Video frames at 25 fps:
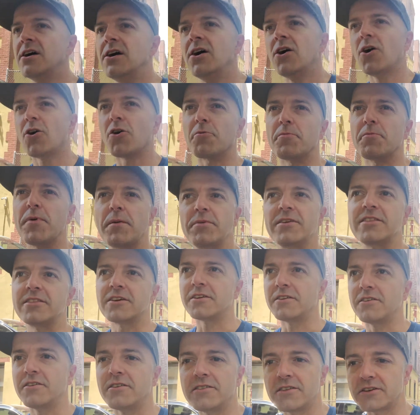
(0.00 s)
or maybe
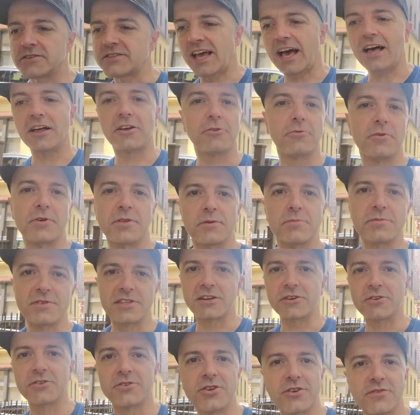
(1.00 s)
there's algorithms that
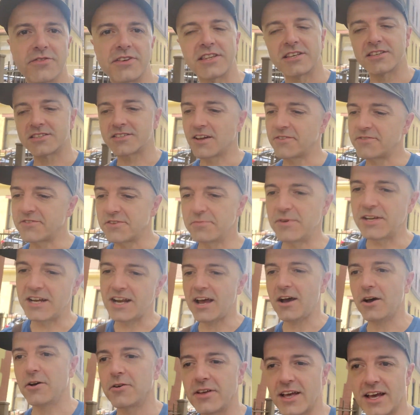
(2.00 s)
are serving this stuff to me
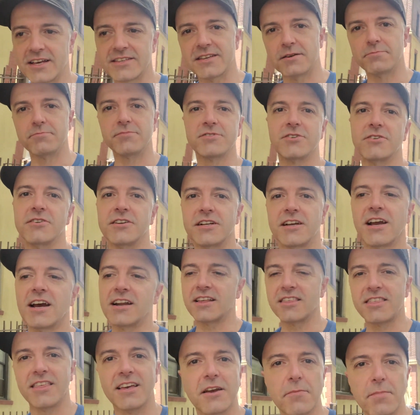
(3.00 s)
now as I'm starting to kind of
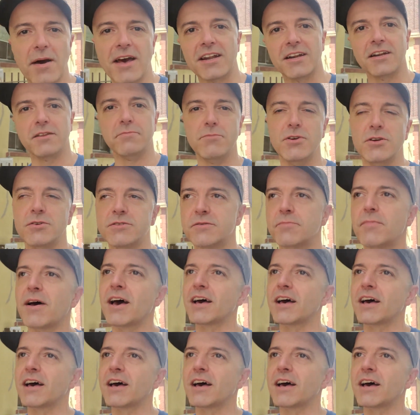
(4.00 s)
think about it and muse about